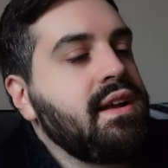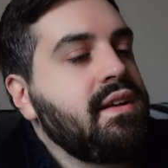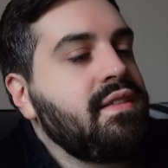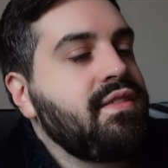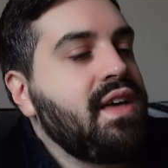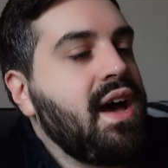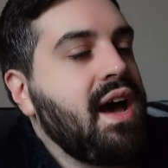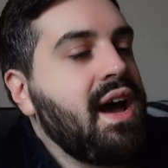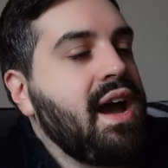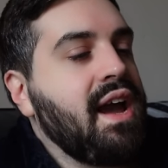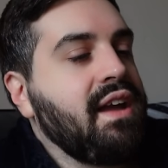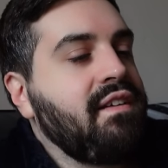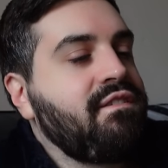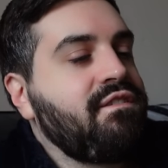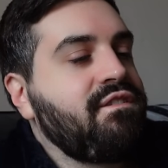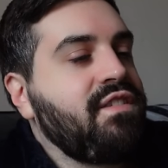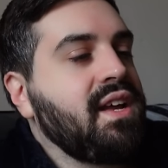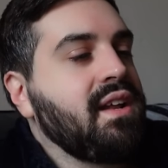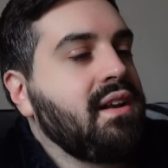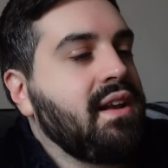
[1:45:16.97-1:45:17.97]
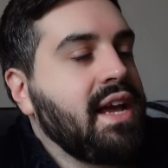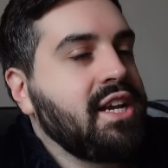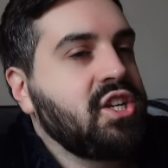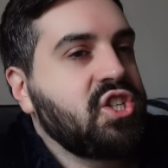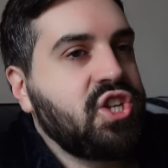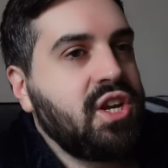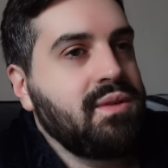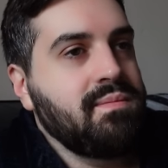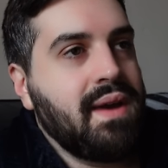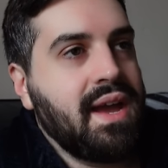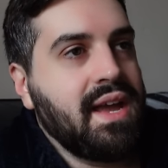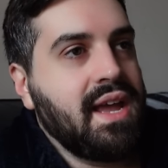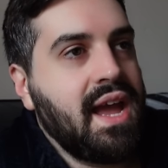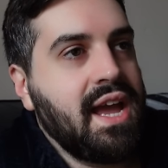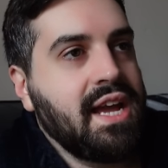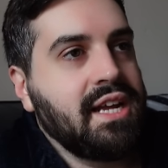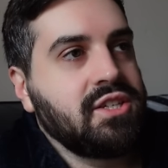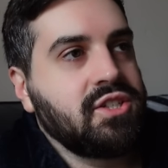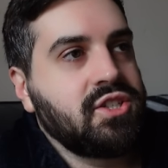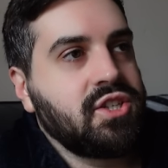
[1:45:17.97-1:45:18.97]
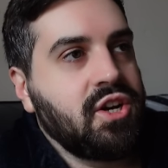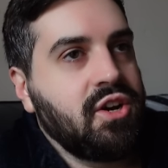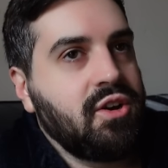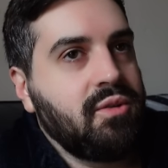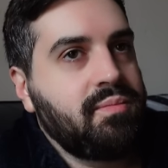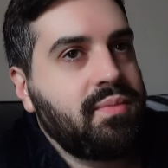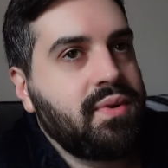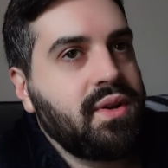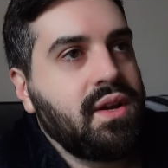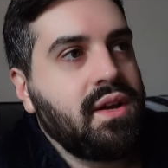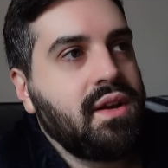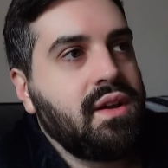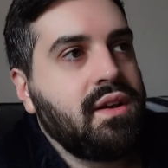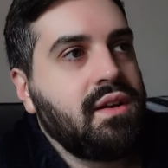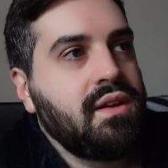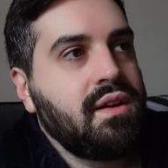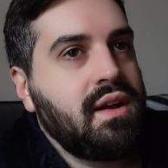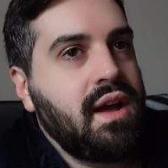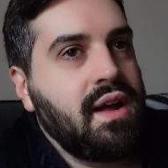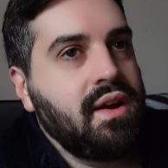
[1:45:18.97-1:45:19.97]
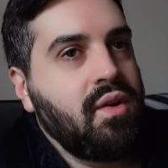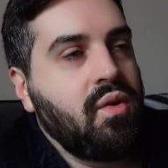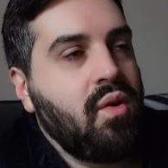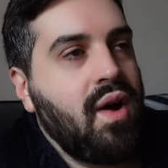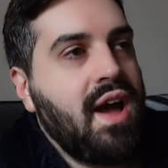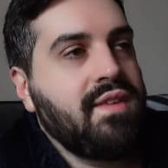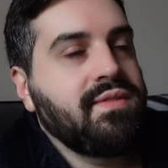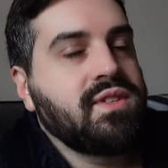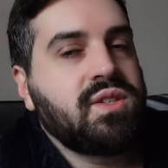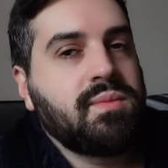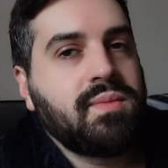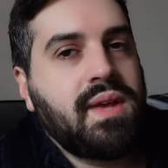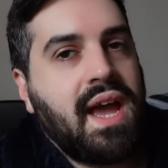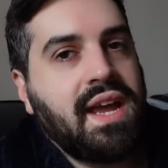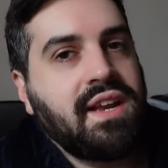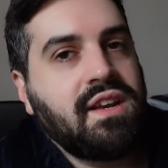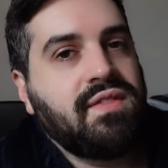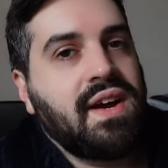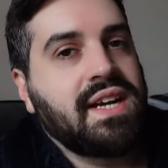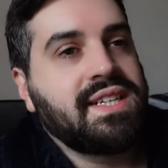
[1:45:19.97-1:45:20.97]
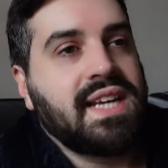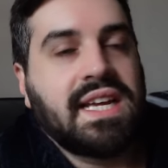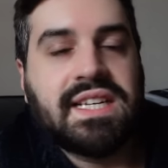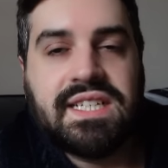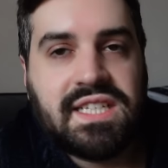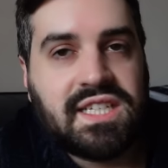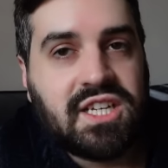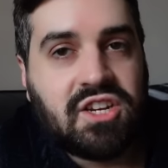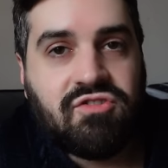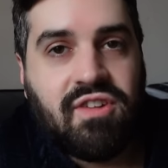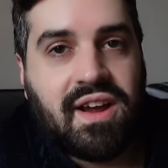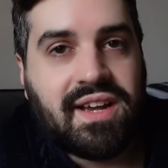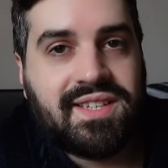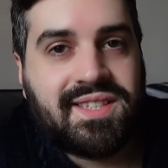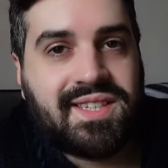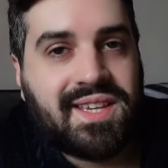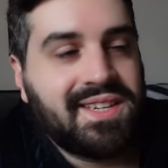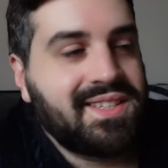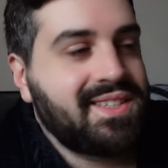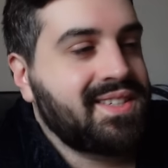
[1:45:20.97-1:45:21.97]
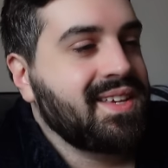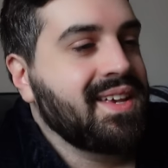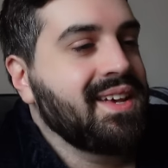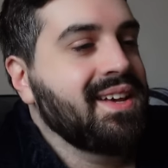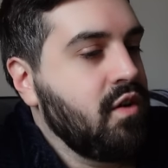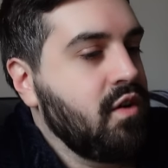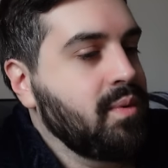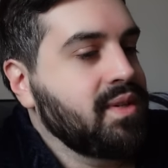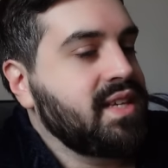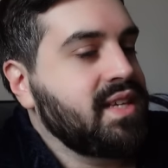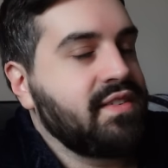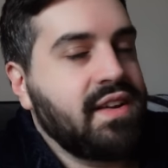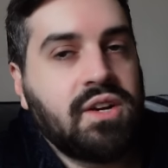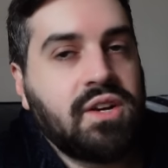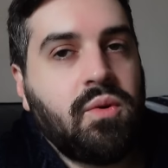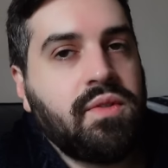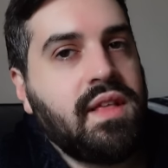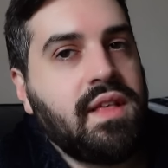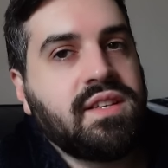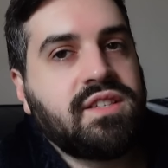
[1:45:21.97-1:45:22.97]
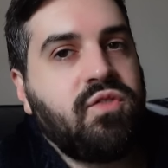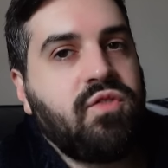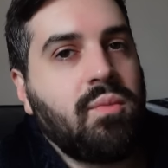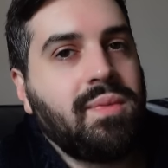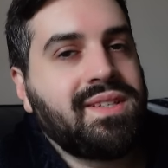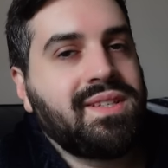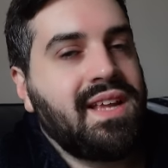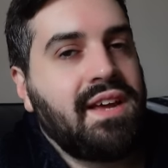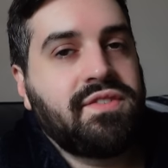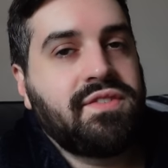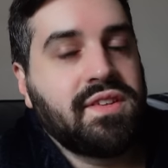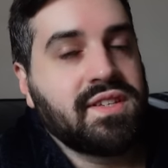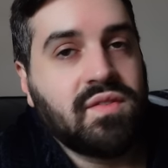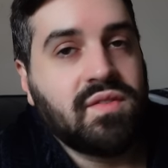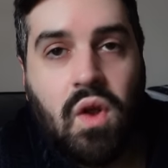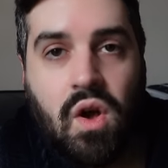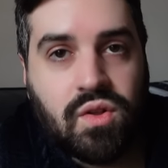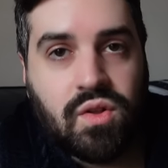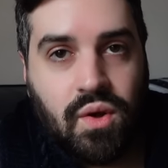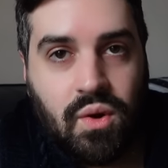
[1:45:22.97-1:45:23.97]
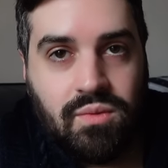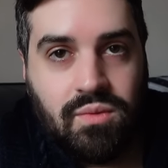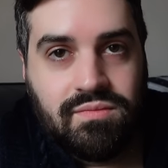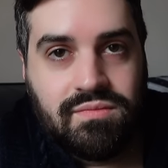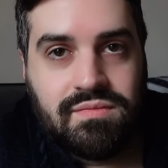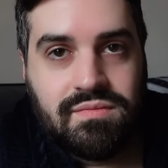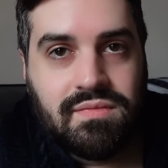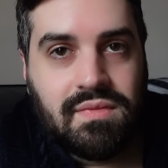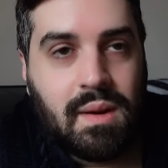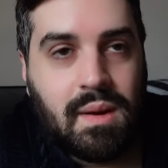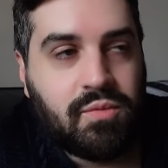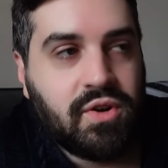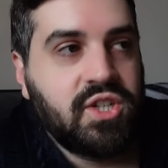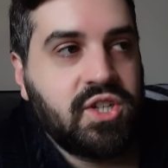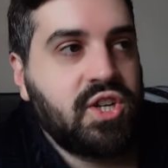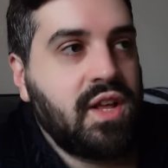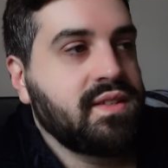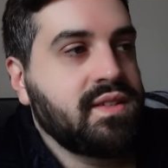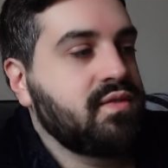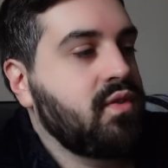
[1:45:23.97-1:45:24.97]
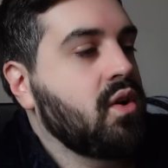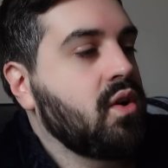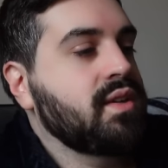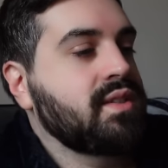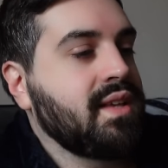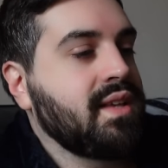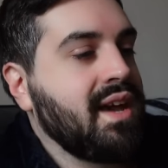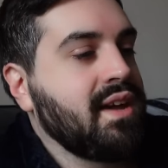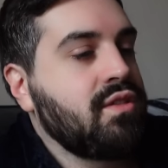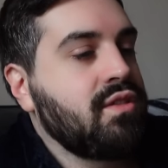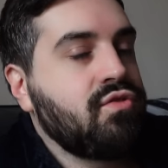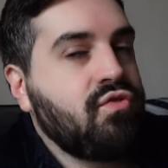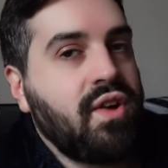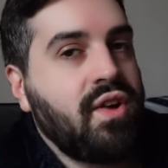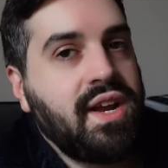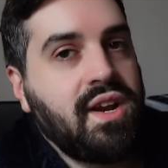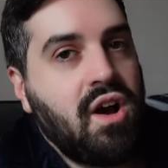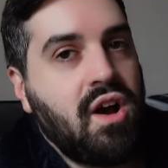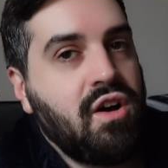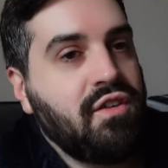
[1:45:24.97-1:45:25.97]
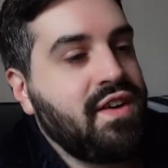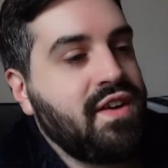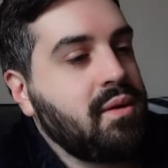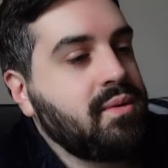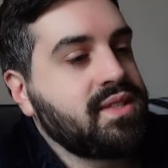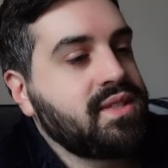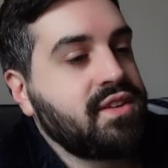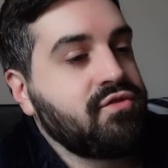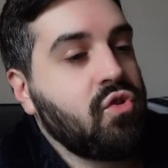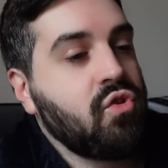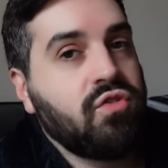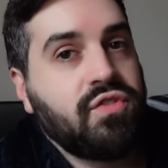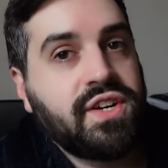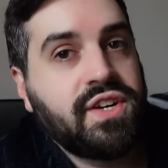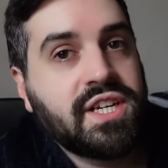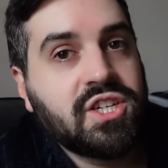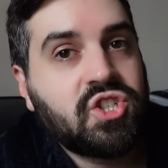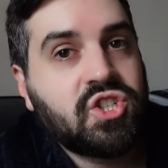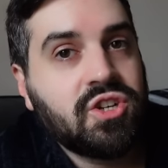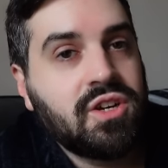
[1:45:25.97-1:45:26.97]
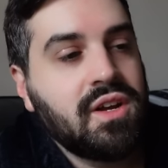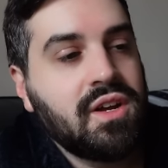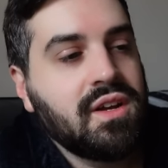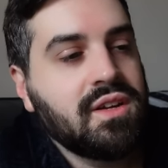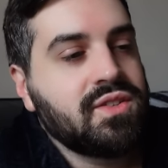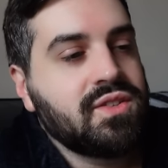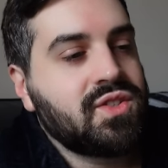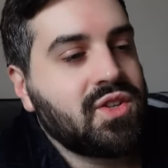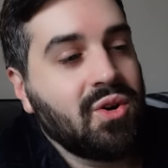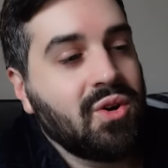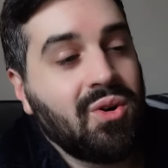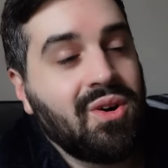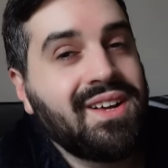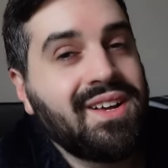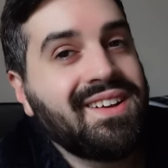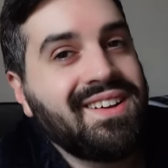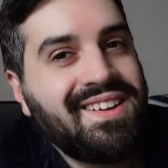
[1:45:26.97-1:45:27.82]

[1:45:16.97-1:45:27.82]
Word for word: that I feel like she might end up, I don't know, having some kind of identity crisis. Four minutes left. I don't think there's four minutes left for this vlog though. I'm pretty sure this vlog is like three and a half hours in raw footage. So